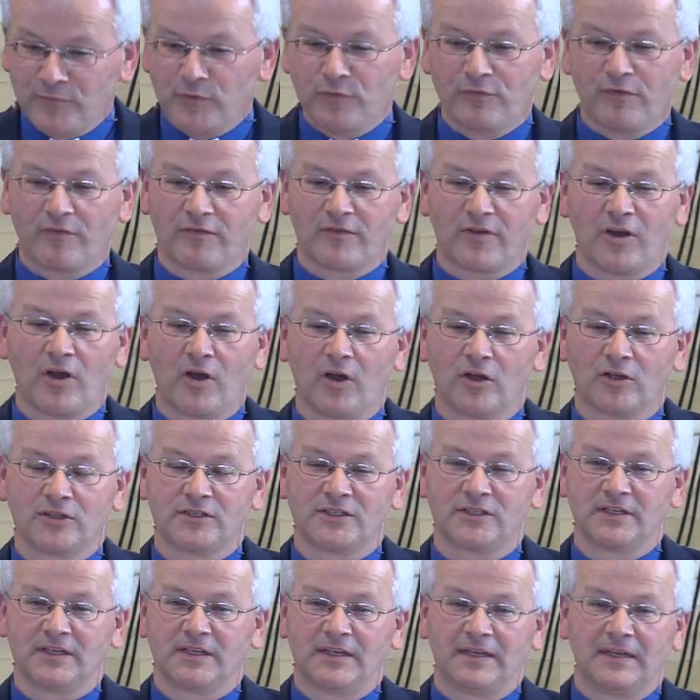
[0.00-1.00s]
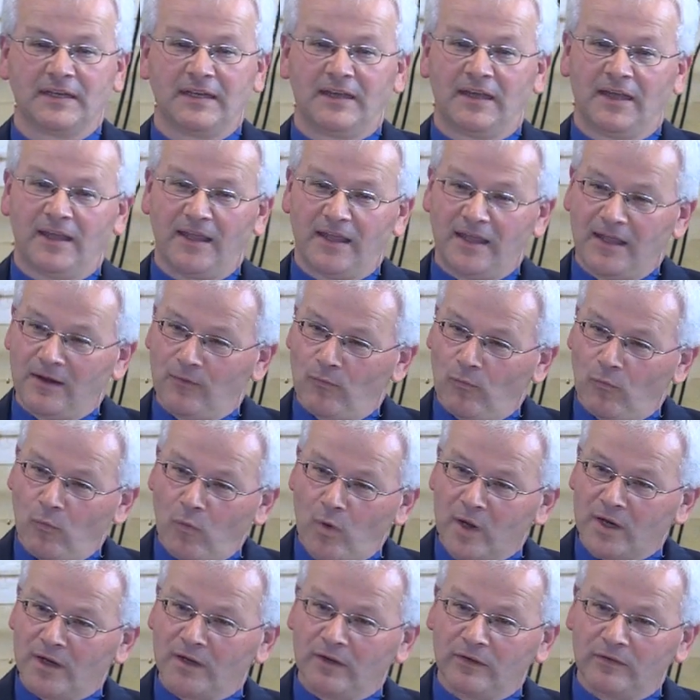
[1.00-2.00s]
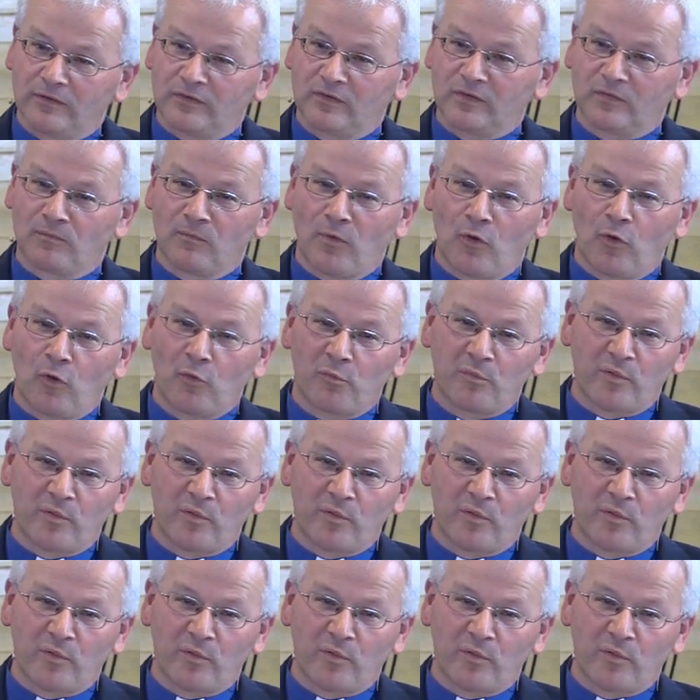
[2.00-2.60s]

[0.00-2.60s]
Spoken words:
move of God, in one small